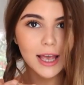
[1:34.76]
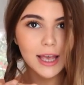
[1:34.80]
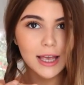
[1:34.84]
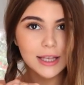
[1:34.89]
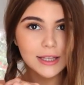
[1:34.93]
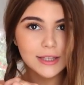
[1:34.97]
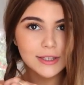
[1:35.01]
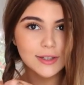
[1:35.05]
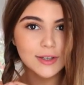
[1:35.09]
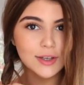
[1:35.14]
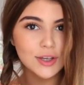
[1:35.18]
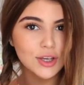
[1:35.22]

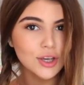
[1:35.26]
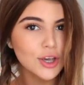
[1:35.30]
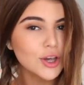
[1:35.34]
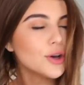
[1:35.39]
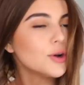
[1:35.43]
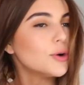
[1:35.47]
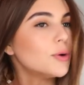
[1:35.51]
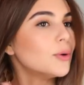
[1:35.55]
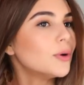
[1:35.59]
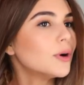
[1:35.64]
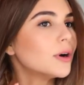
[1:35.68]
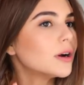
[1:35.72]
it's
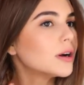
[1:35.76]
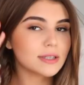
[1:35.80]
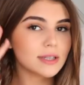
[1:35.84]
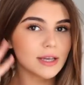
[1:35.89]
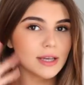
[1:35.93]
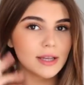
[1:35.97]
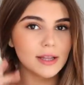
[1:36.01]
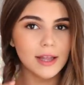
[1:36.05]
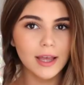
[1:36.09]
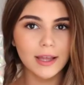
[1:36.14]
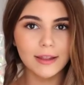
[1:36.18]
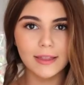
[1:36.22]
cute.
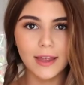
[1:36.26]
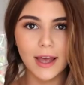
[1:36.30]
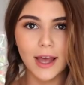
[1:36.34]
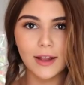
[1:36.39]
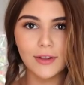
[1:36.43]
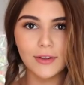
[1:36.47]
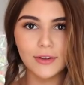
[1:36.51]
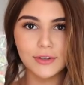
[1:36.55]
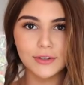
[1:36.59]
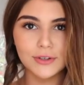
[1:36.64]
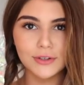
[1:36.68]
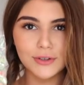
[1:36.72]
See, like
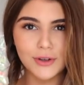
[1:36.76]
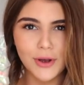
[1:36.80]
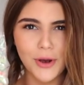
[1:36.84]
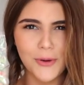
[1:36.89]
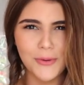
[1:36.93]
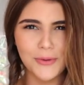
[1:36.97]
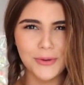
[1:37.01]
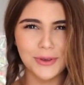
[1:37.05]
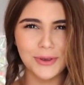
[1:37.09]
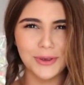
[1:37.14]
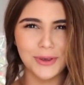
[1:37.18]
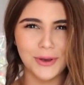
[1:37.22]
that looks
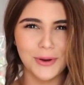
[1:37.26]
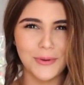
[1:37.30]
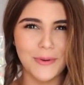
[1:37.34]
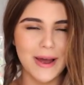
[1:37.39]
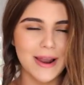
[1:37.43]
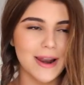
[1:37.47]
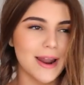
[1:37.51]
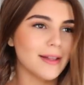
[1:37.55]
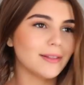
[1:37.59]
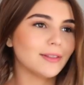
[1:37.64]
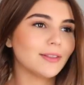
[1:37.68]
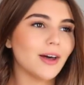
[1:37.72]
so cute,
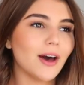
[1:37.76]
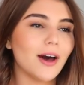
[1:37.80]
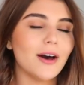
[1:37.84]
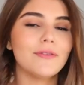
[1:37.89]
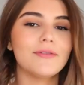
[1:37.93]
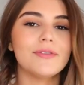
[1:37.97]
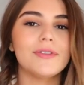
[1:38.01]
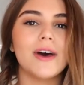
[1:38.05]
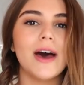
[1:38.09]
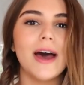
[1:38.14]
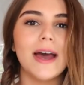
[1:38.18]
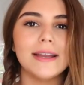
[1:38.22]
and I
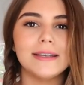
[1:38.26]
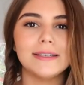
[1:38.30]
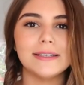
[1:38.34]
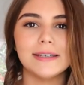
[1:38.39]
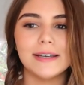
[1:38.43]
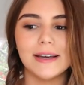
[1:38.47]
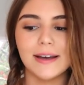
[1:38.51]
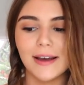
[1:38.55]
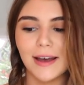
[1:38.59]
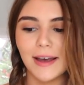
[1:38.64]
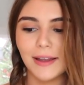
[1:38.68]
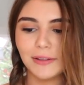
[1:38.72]
love the
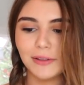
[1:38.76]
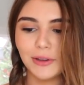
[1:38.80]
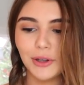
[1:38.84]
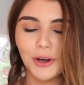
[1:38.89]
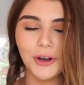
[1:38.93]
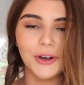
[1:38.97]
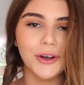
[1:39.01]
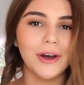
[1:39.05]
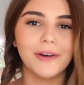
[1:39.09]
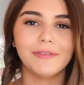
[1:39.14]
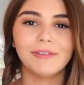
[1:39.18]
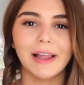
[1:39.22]
idea and
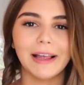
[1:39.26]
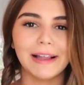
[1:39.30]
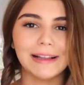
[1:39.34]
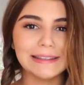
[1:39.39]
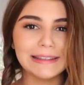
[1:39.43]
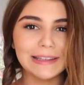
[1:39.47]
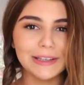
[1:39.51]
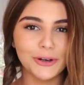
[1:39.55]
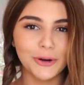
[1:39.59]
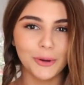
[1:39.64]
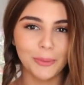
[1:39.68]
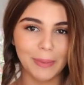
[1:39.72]
look of like
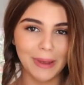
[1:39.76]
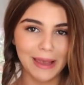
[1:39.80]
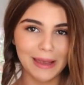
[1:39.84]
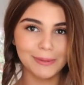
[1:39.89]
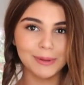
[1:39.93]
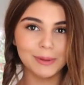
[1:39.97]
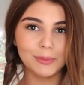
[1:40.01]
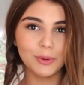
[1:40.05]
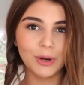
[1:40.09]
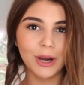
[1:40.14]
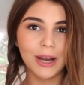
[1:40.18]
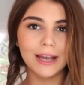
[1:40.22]
little
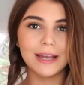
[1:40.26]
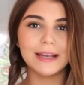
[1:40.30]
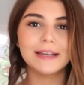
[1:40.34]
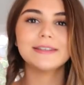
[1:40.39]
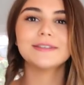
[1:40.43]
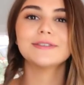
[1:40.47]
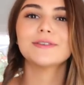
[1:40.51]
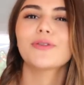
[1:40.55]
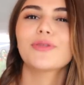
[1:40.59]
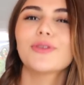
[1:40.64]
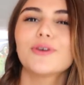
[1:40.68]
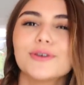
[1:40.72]
baby
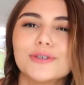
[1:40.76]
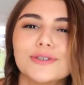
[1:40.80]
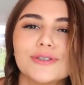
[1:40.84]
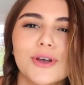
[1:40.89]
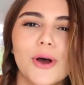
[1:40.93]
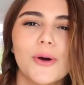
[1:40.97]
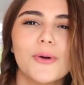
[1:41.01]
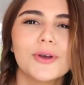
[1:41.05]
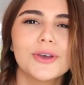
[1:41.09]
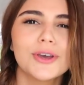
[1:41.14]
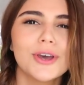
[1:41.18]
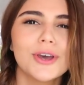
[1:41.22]
braids. They're so